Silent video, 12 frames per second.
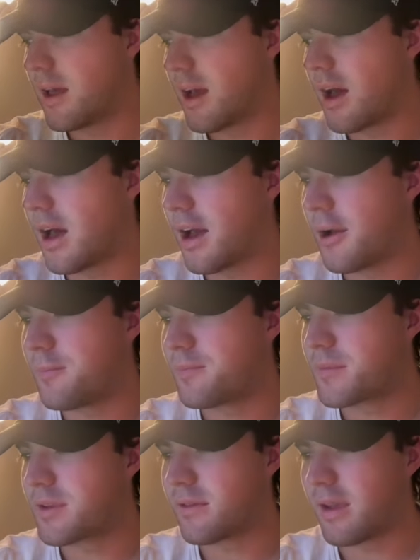I
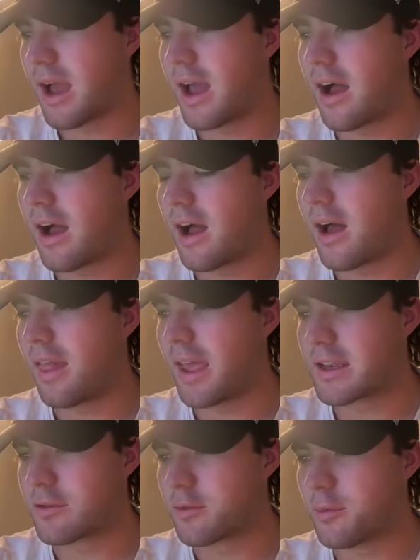
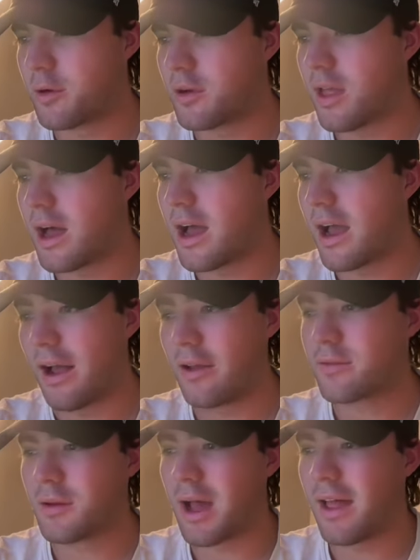like North Polk a lot. I
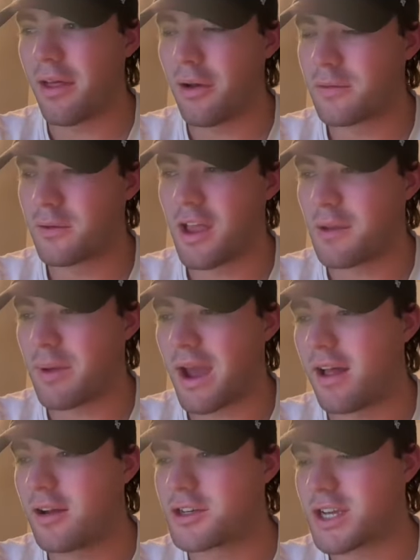also like
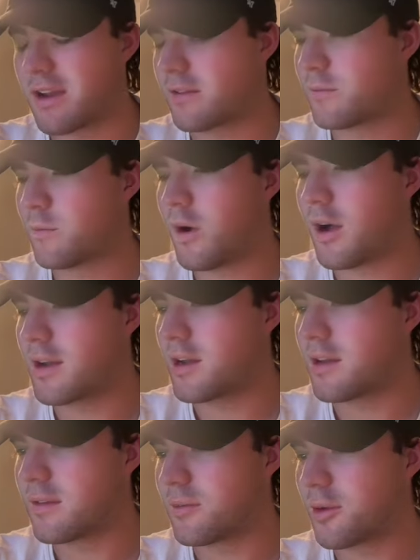Ballard. Jackson
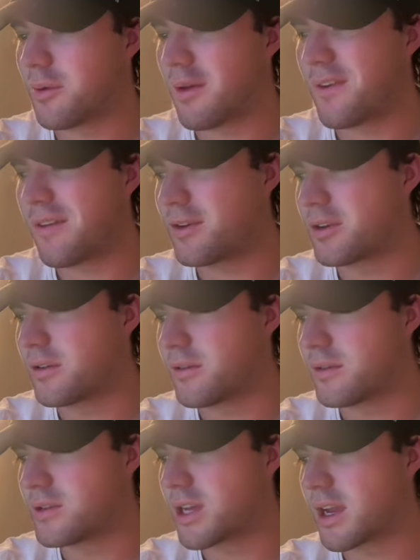Waka is one of my favorite
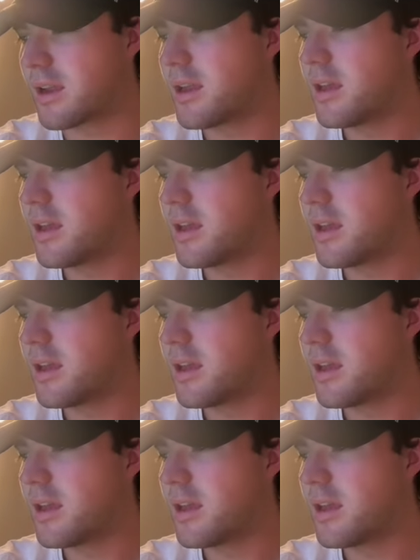dudes to check